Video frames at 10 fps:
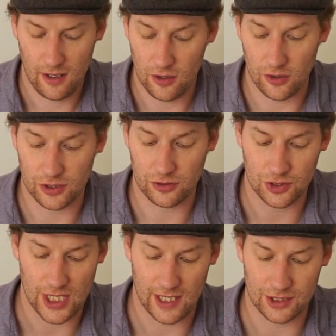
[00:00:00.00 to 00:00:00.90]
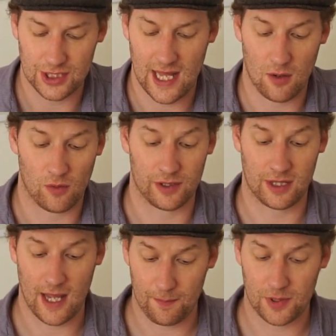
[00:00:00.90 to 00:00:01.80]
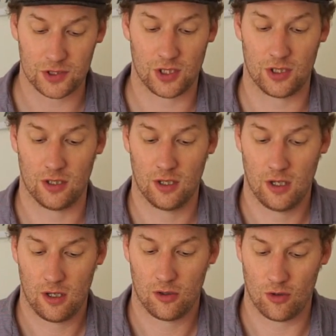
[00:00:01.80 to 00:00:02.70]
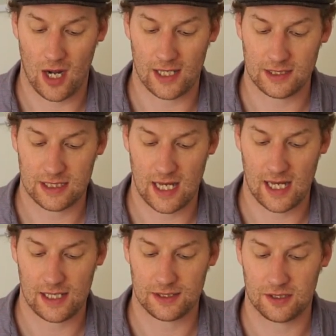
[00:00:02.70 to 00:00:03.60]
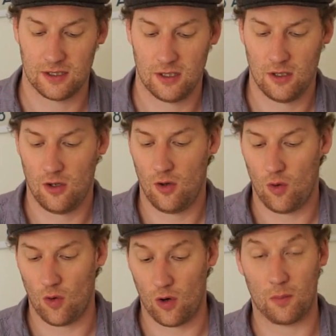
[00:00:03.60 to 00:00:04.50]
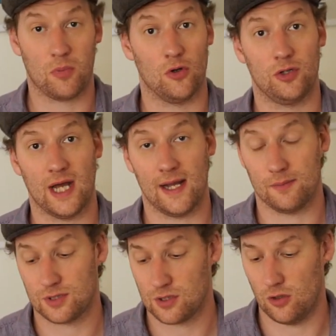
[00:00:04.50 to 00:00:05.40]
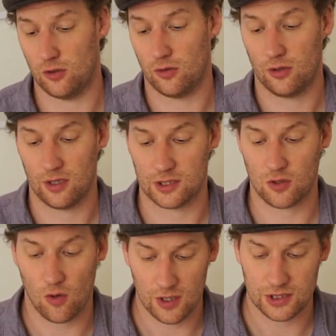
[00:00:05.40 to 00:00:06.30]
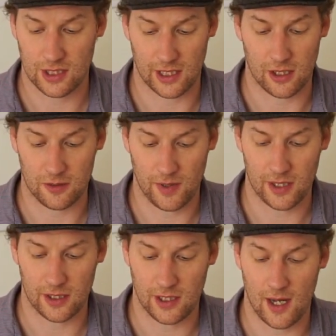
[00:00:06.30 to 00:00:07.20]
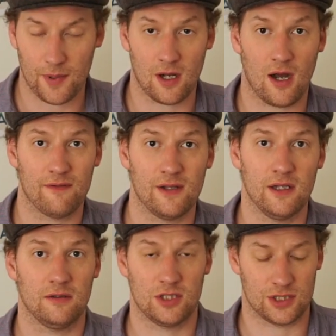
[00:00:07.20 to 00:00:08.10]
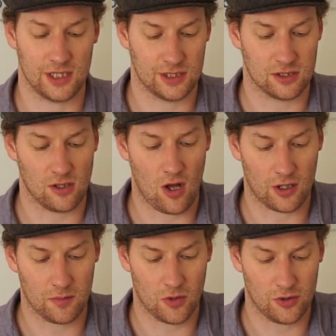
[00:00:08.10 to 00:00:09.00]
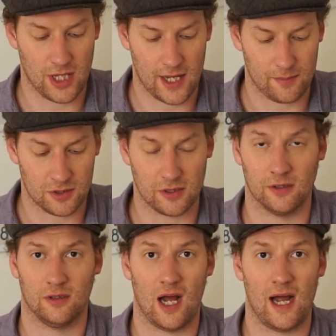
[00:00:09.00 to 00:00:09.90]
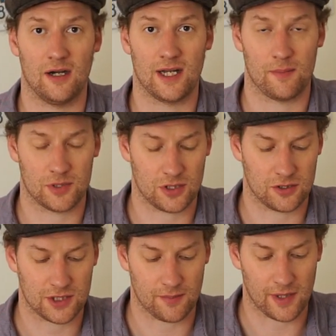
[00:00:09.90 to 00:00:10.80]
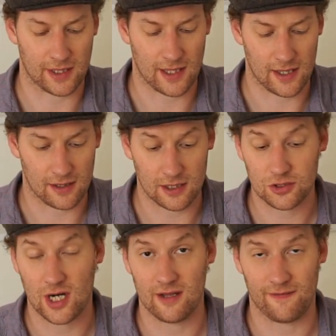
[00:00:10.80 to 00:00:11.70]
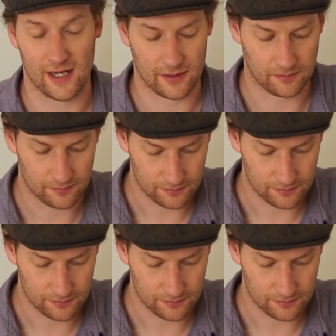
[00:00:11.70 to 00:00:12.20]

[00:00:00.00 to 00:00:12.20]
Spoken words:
You can change that with temperature, grind size, or brew time. So this course, it could be a good cup of coffee, just needs longer brew time or higher temperature or something like that. Let's try the fine.